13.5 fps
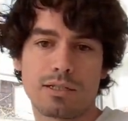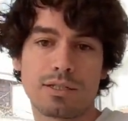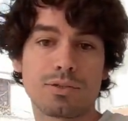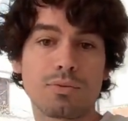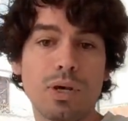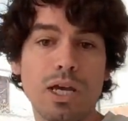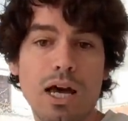There's
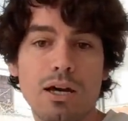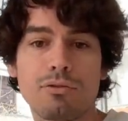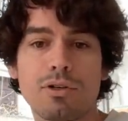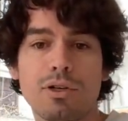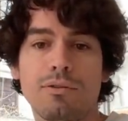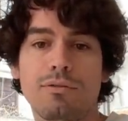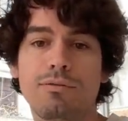
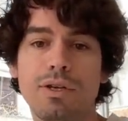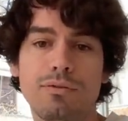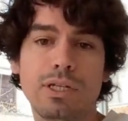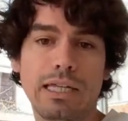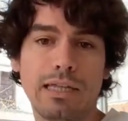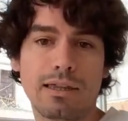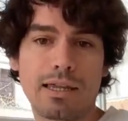
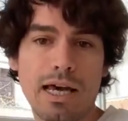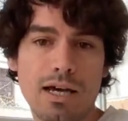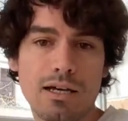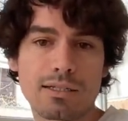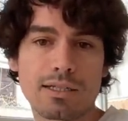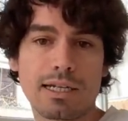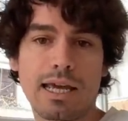
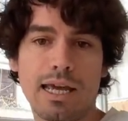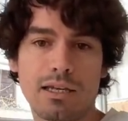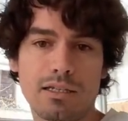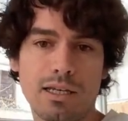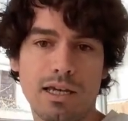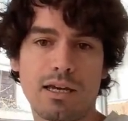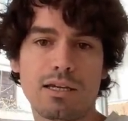350,000
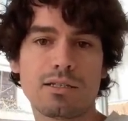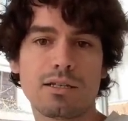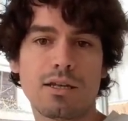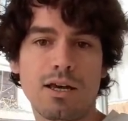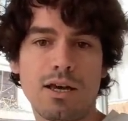hectares